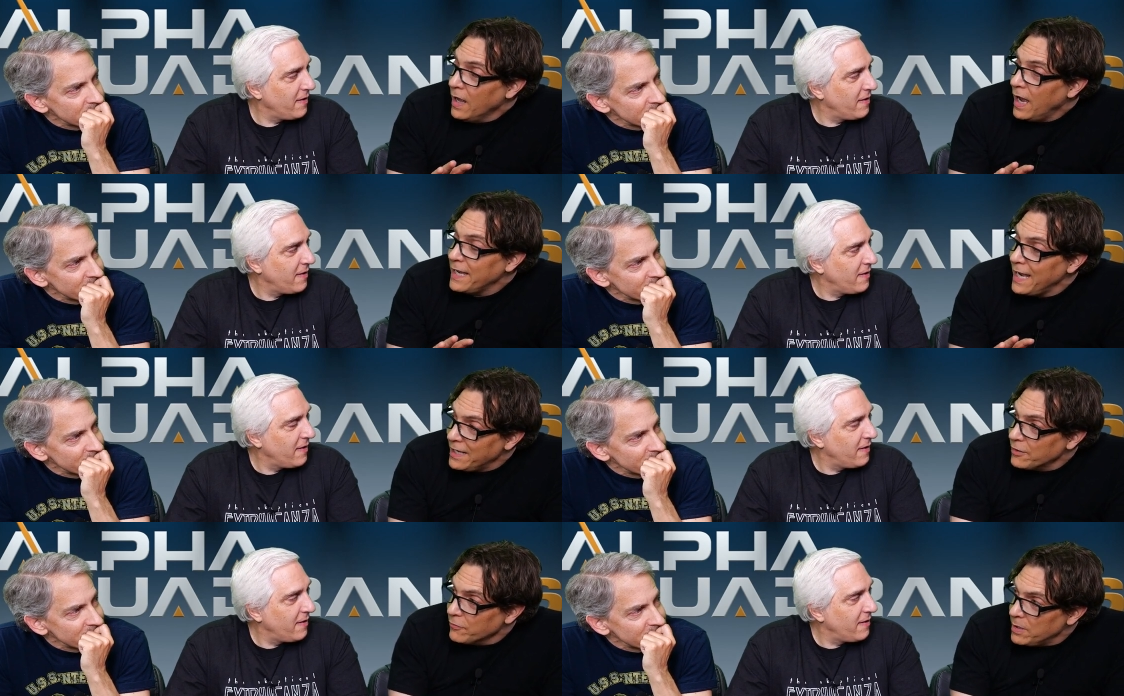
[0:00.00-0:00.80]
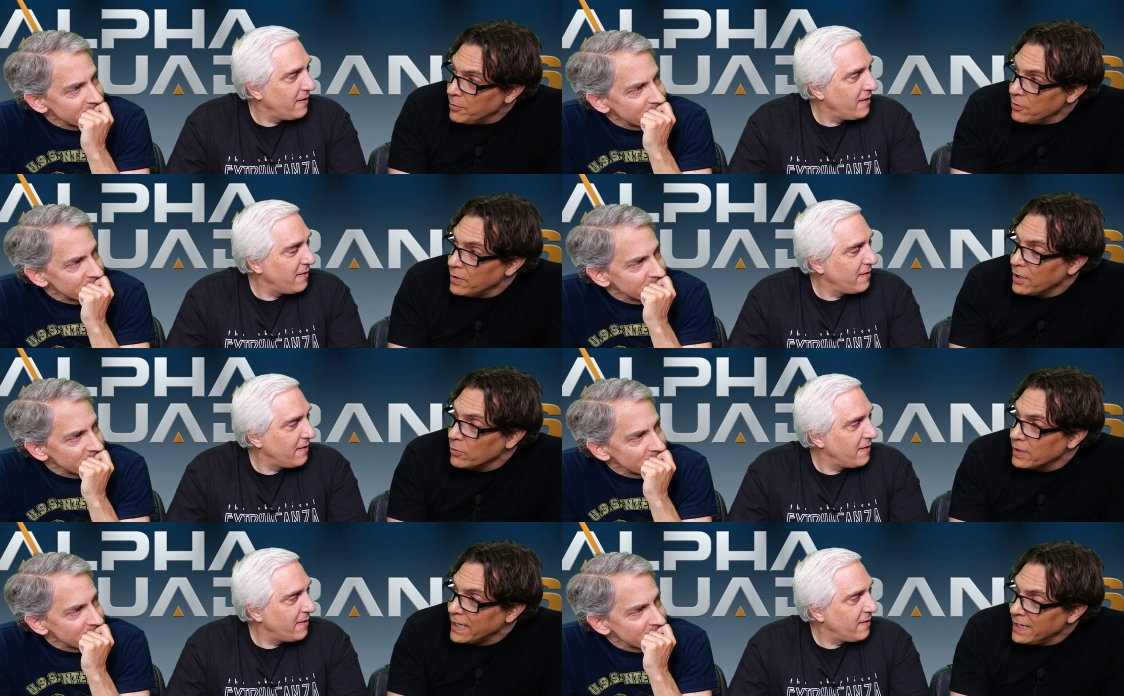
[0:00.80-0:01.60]
Speaker 1: I hate the reboot. I
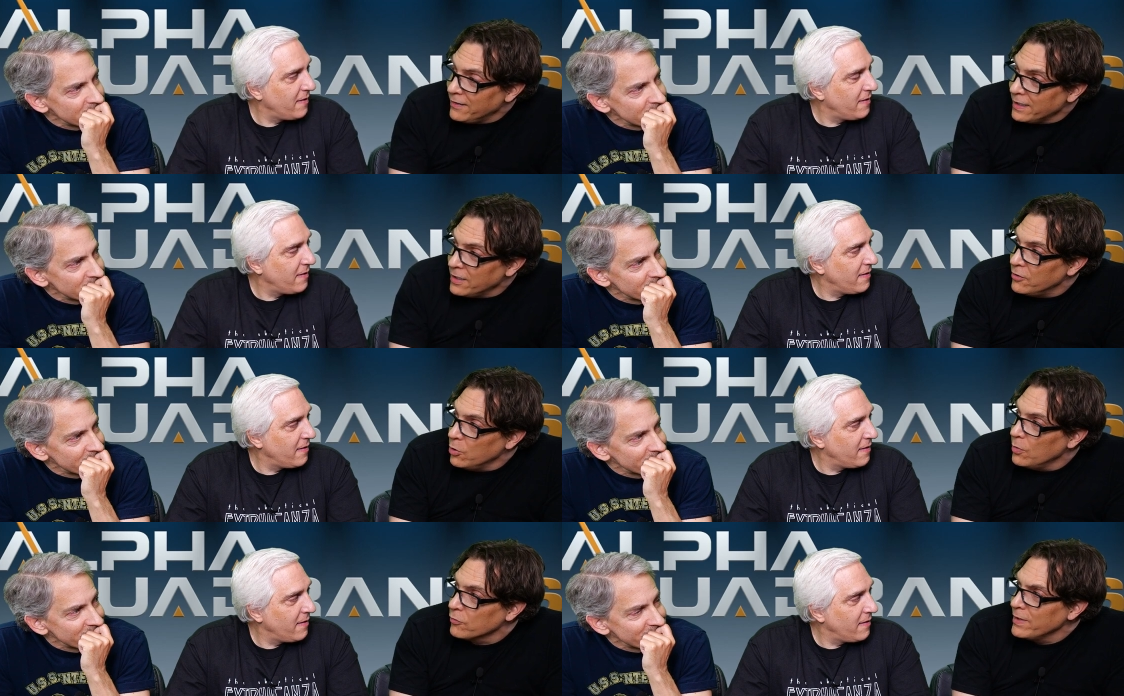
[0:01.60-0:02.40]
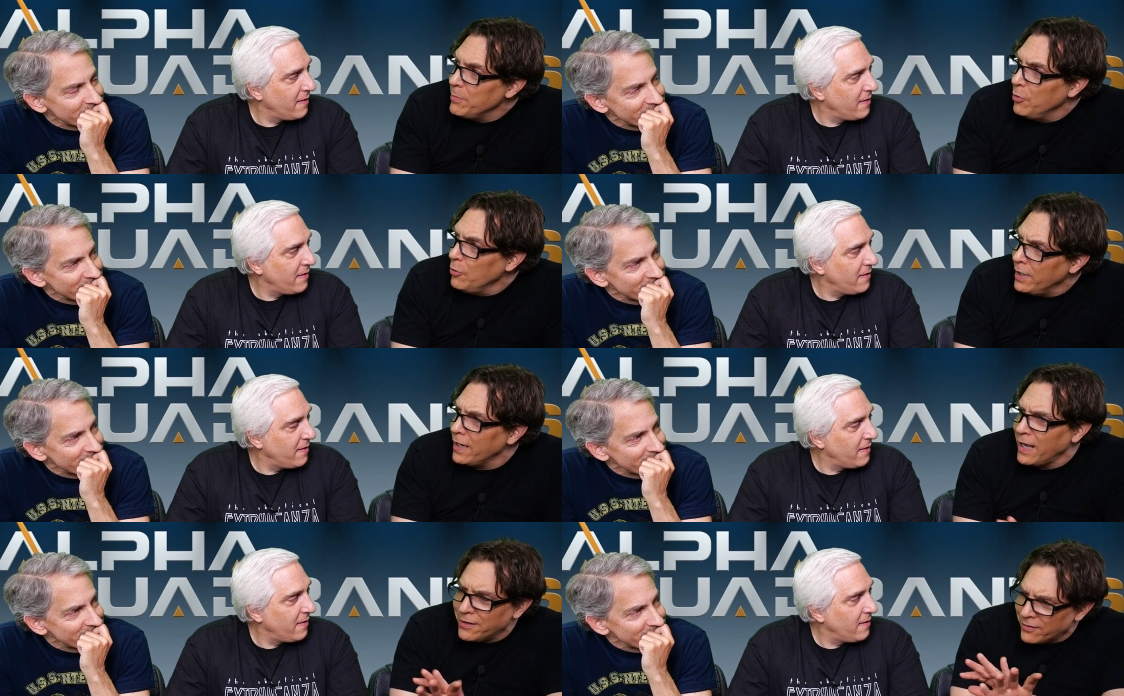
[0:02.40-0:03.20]
don't like anything to do with
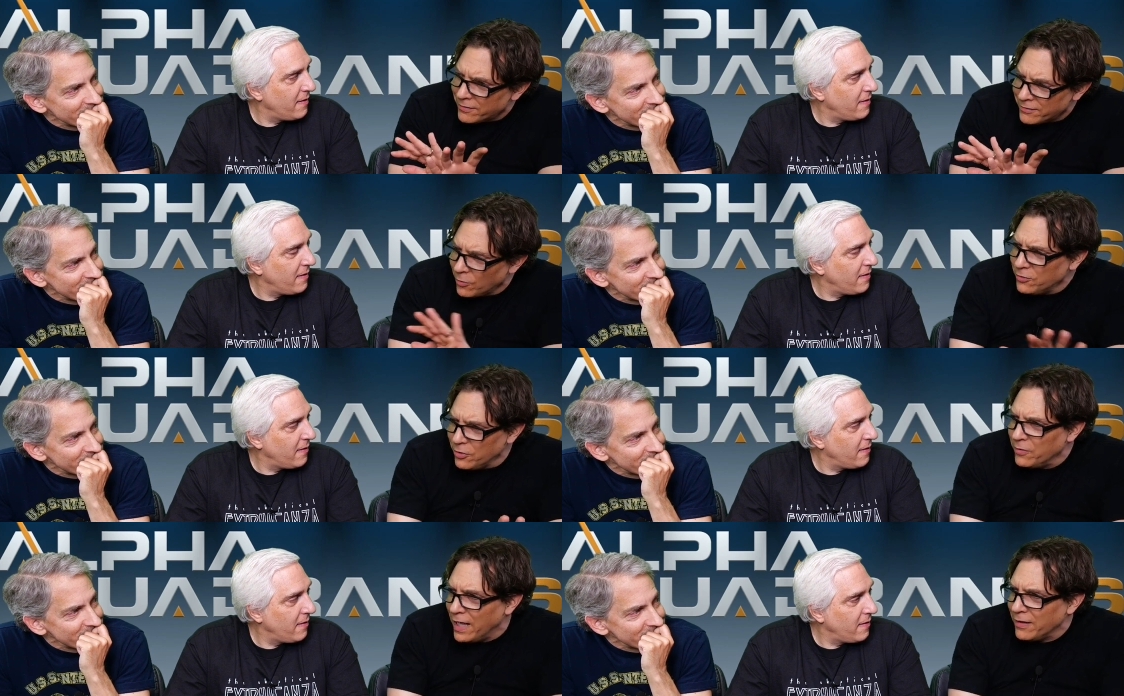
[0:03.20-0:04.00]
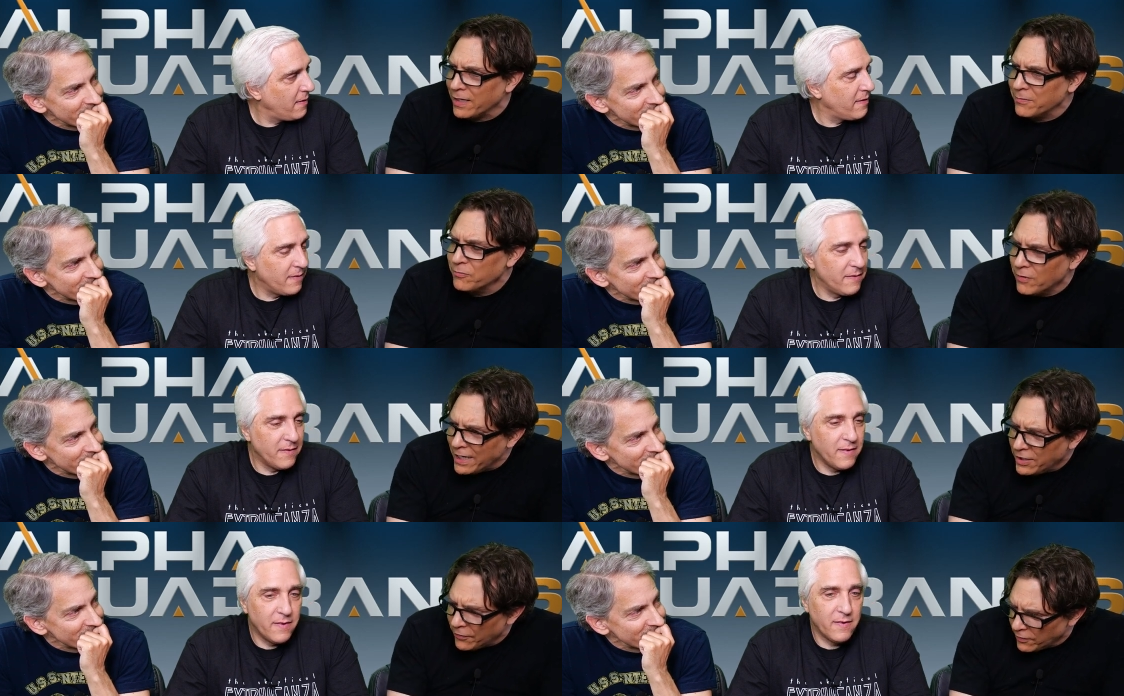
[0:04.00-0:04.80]
rebooting. I just don't do that. Like,
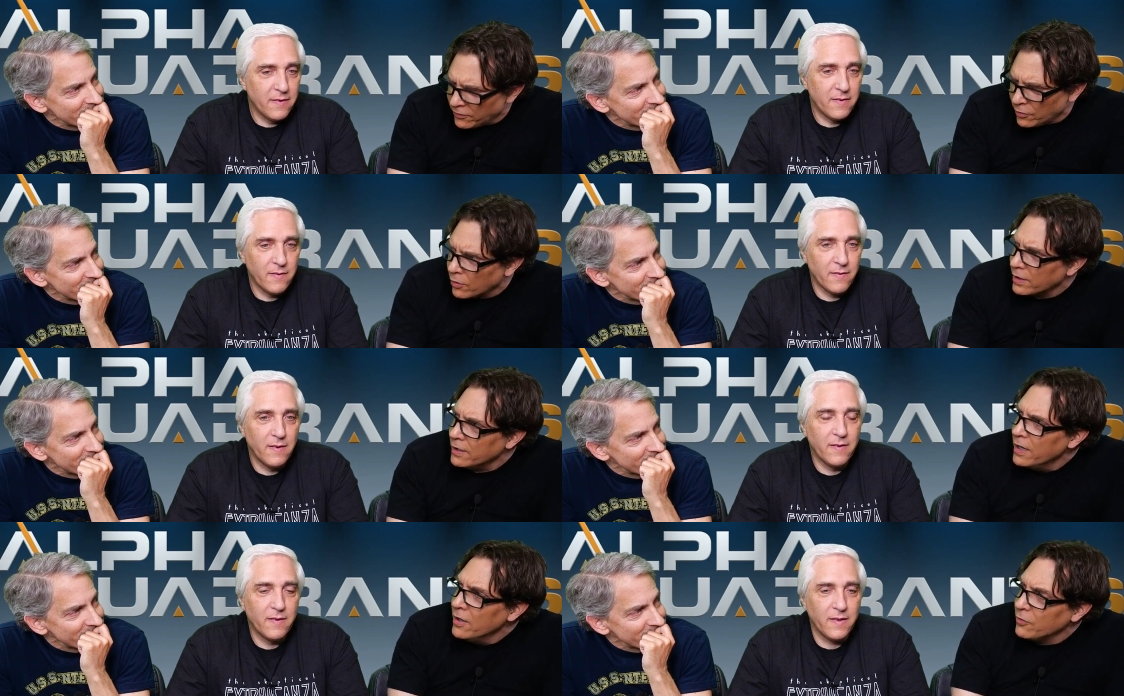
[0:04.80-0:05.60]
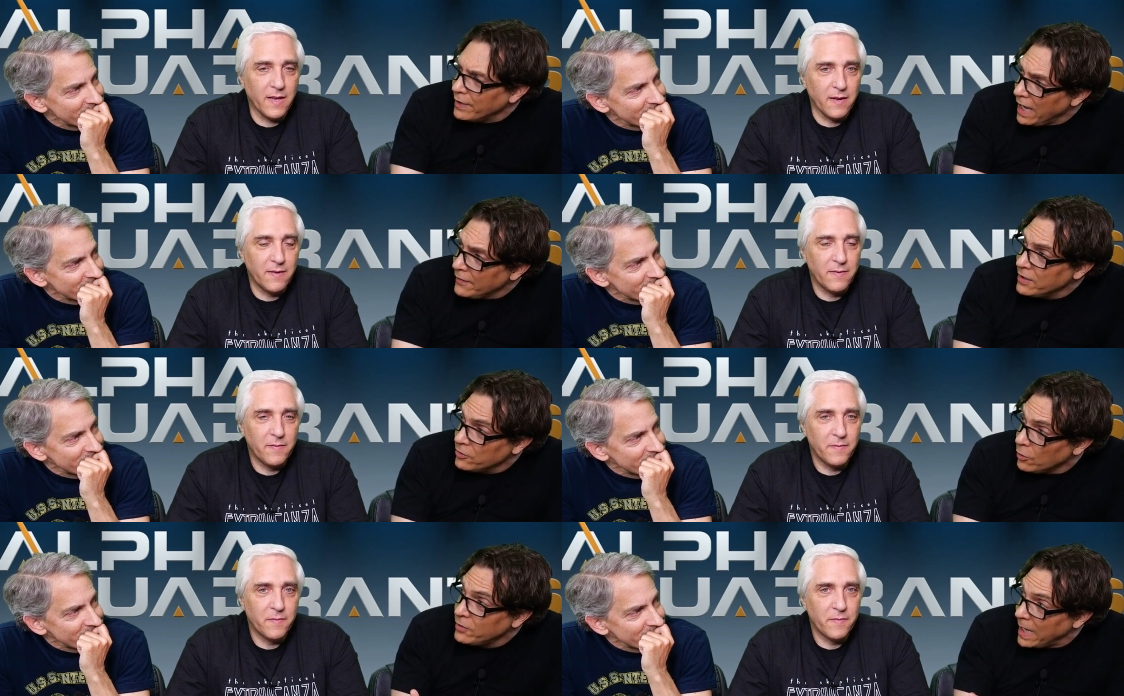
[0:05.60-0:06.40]
write a different story. So yeah. now they
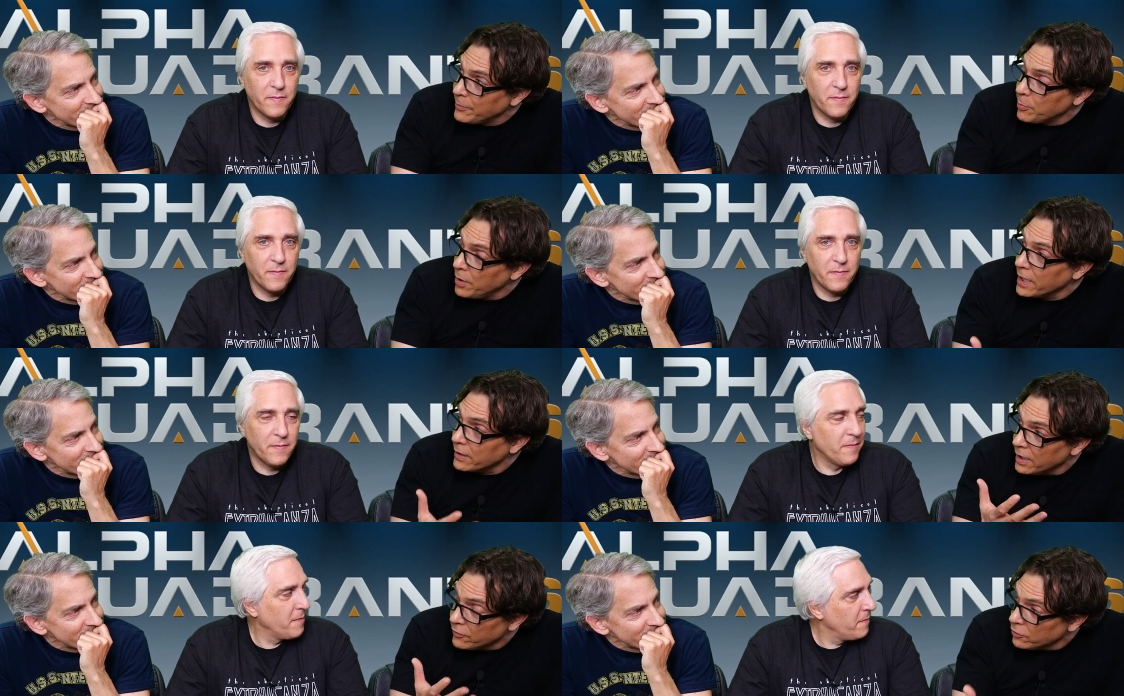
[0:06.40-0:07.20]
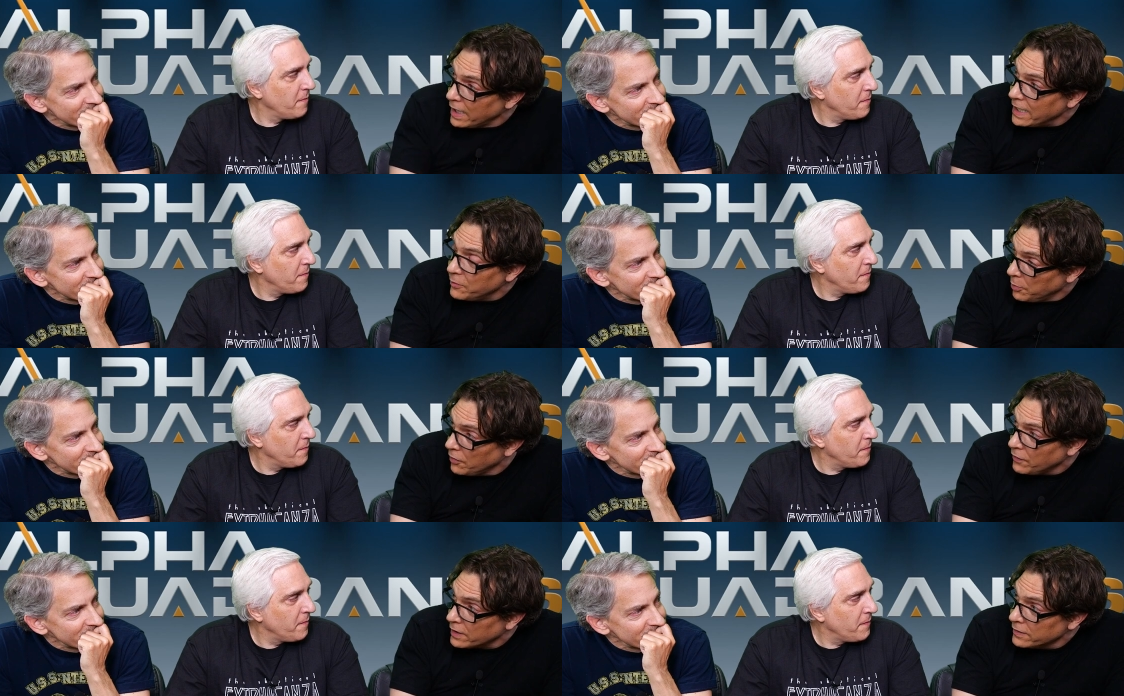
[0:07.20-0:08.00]
chose Captain Pike. It's great. It's
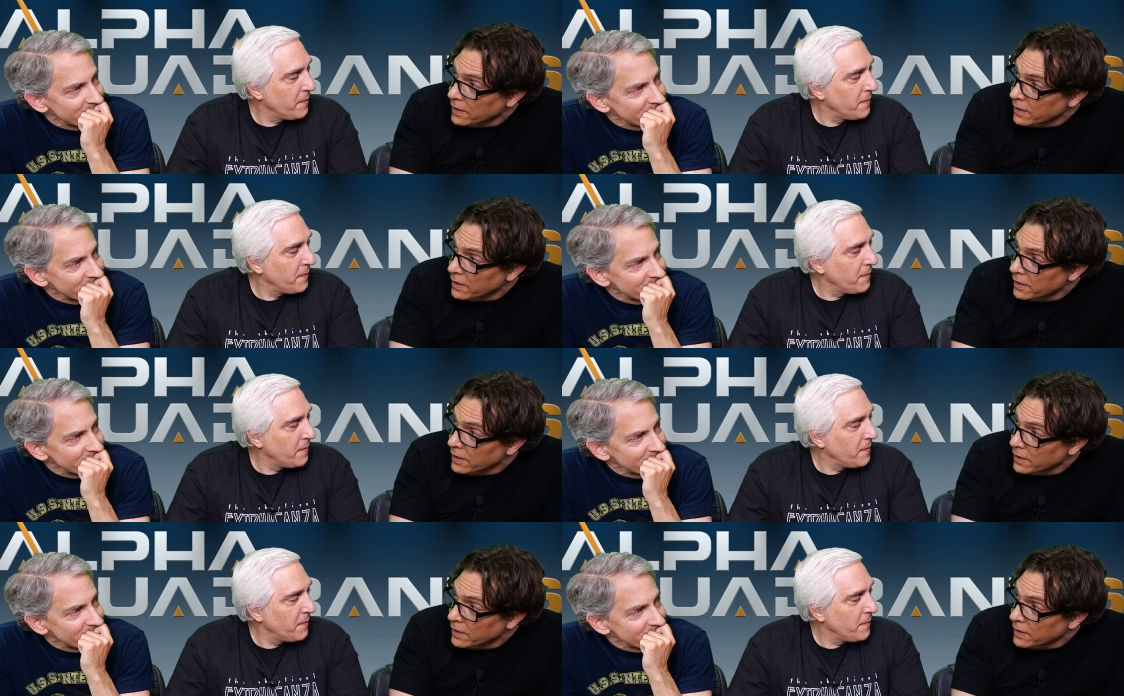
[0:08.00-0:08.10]
perfect.